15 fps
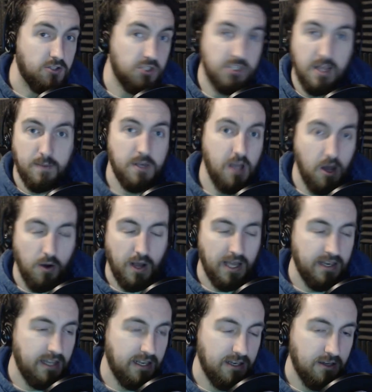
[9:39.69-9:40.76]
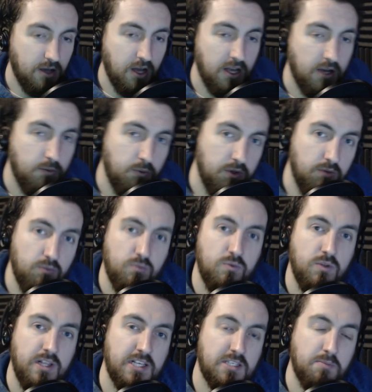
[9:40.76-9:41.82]
just let me know, and then I will
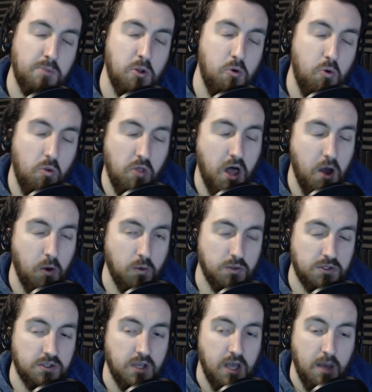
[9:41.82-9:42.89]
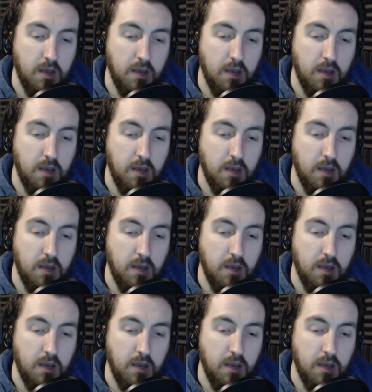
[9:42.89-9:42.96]
we'll explore those.